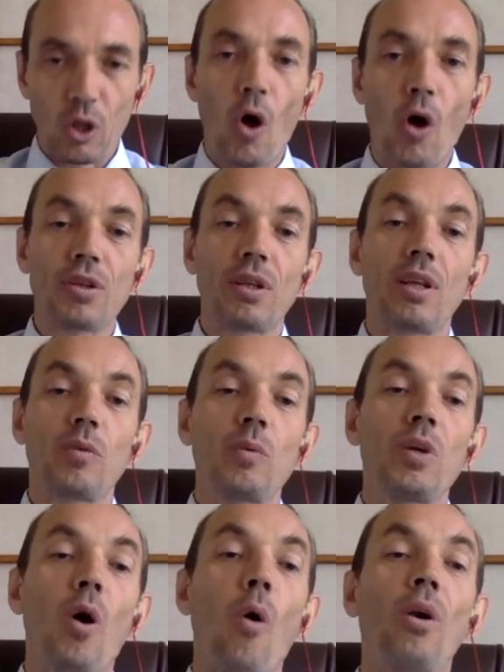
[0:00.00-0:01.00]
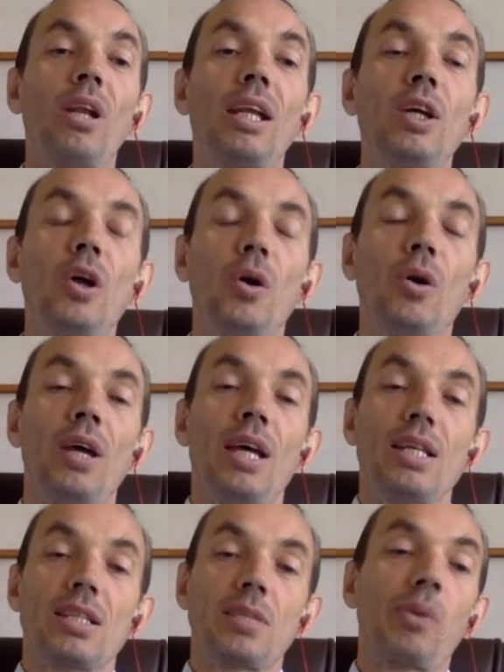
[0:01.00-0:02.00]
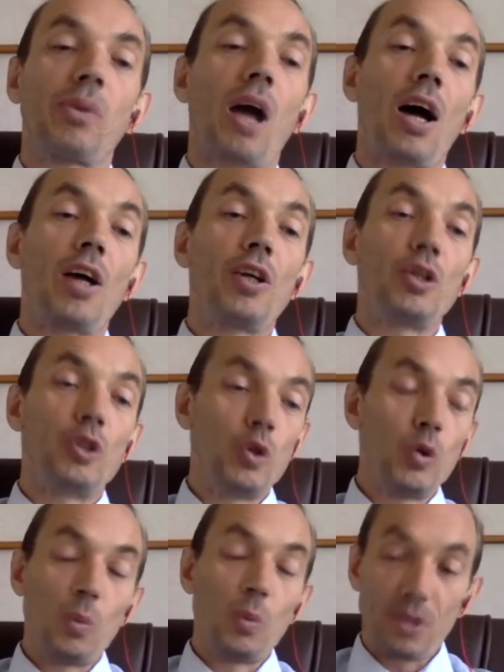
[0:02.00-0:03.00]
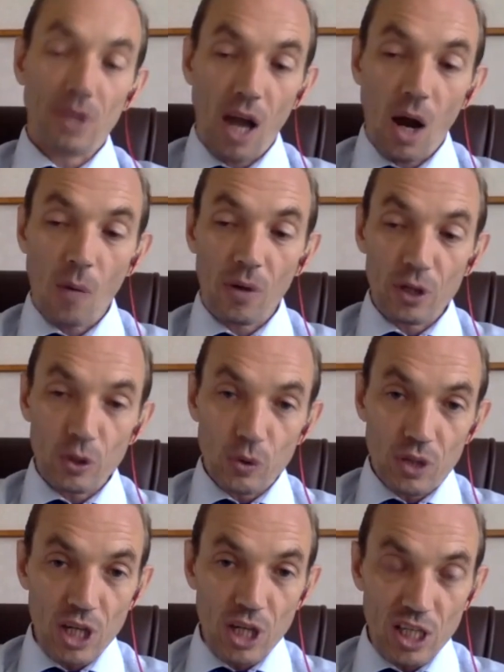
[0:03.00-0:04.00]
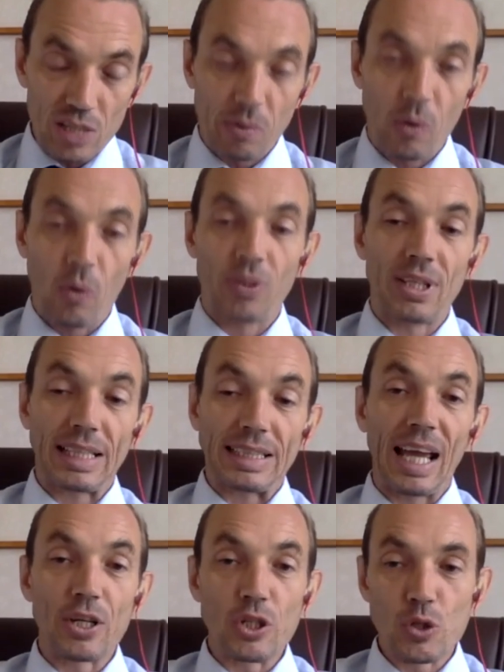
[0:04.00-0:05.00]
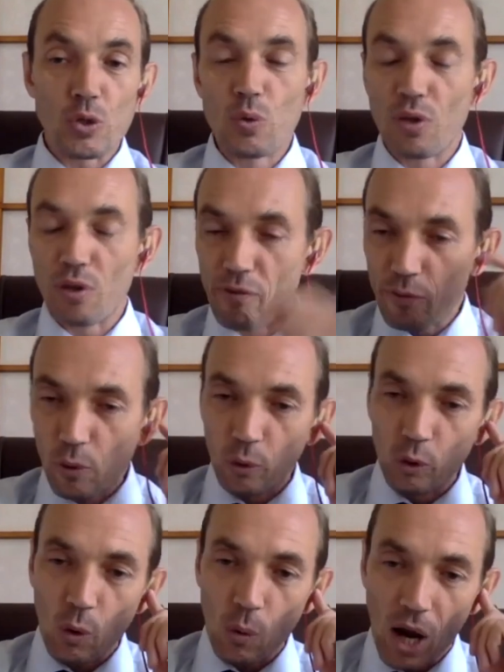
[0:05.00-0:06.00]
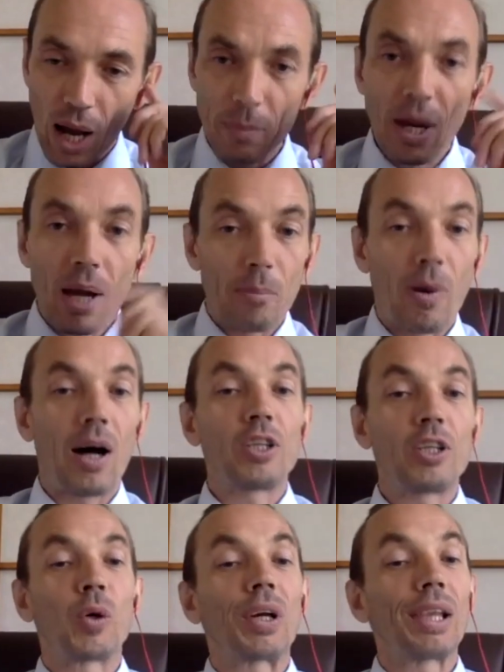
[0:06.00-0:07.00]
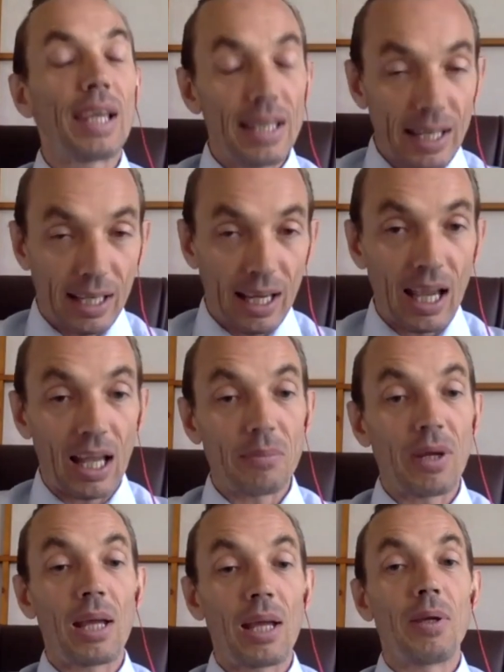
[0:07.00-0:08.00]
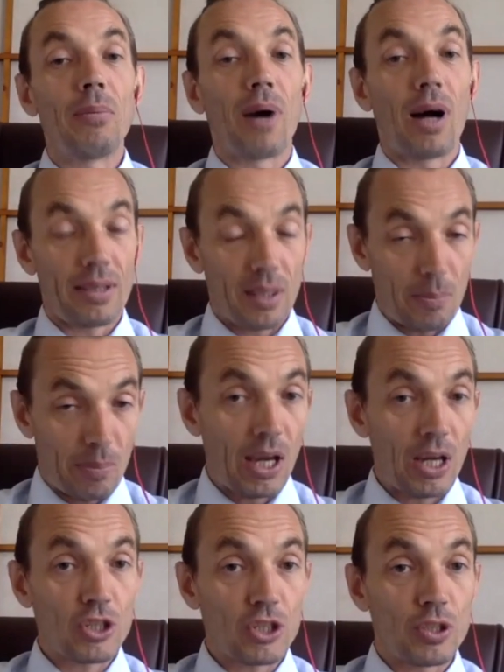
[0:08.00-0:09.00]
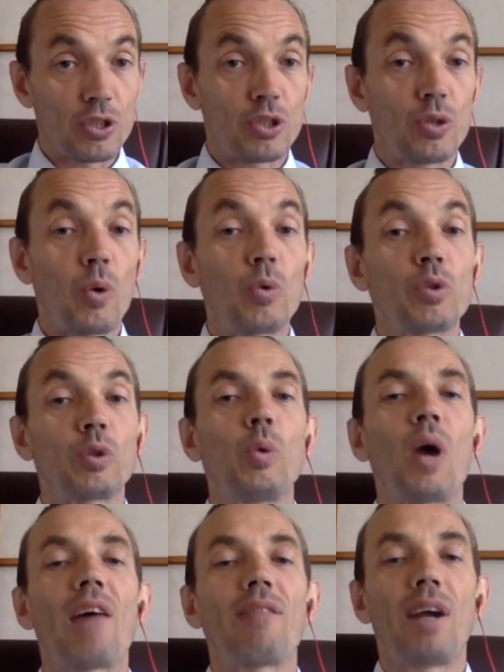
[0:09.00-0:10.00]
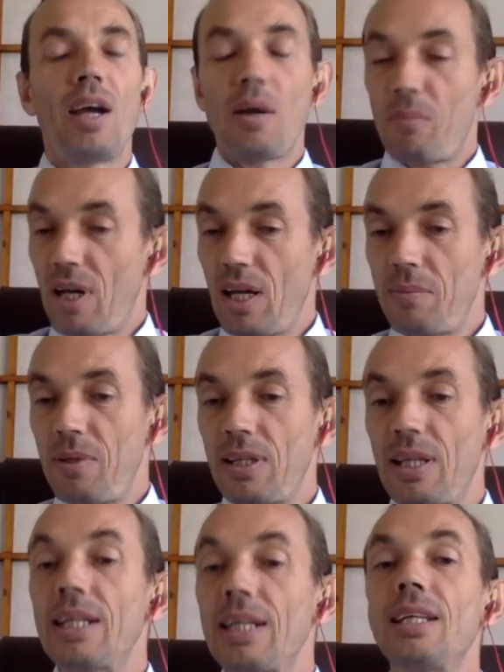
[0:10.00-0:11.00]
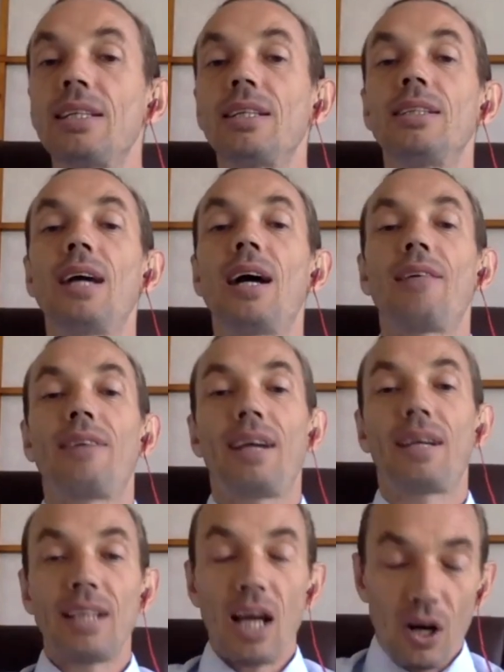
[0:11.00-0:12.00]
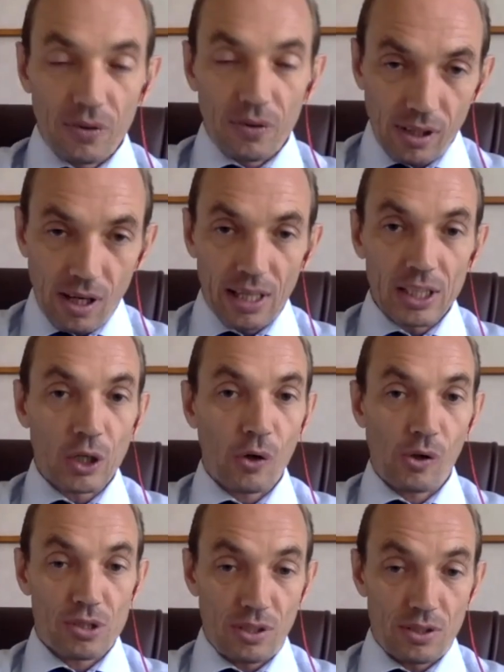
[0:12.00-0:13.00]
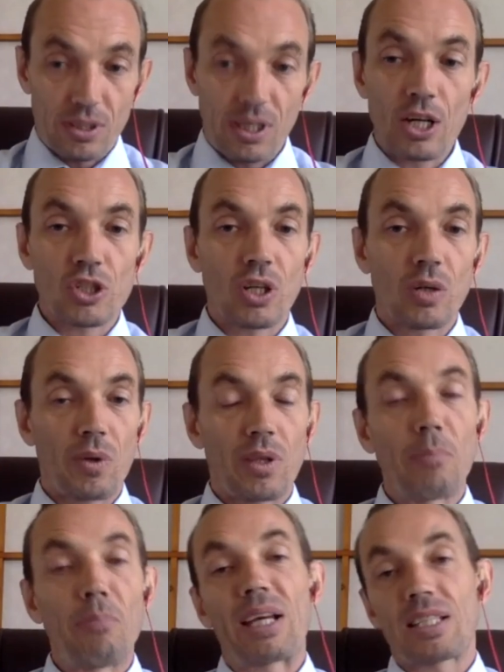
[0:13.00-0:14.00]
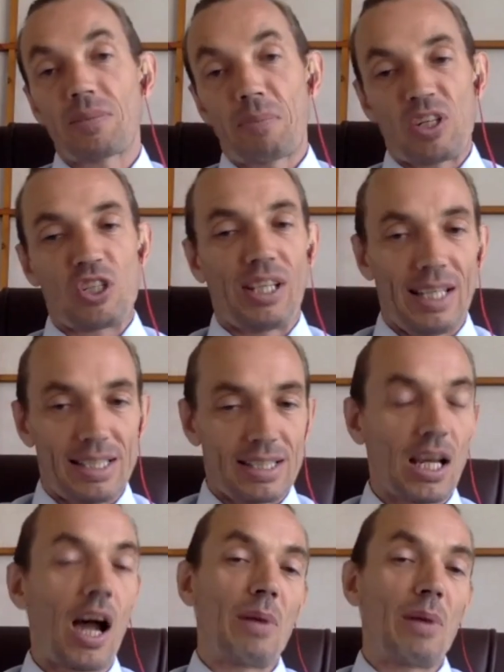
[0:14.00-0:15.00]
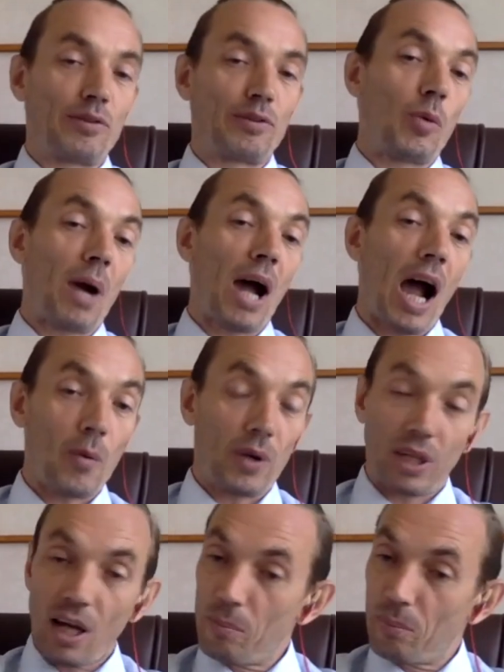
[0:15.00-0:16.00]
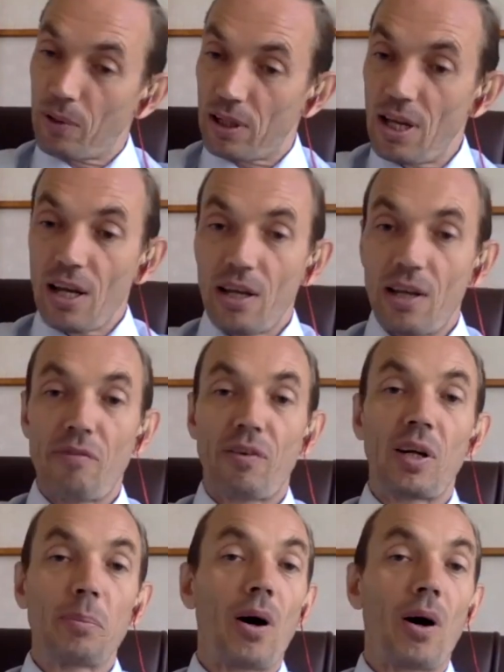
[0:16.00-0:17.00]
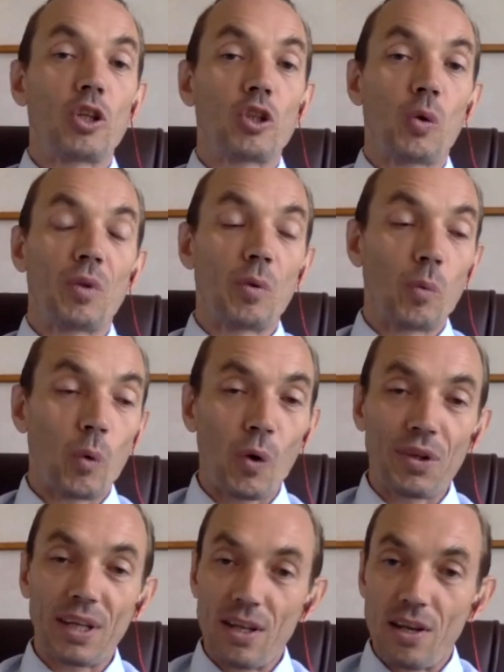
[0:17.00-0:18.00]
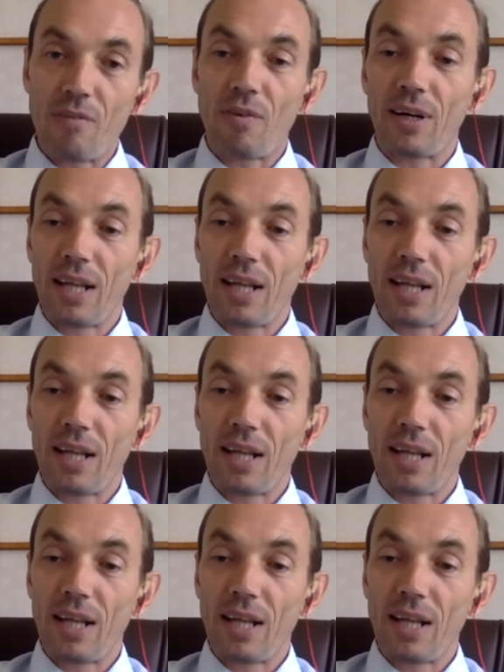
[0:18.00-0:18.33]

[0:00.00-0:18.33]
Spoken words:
Not that we only gonna supply you with our unique product and do the follow-up by your clinic and maybe by the patients, those whoever maybe they need a direct online consultation with the best specialists coming from our company, different part of the world and different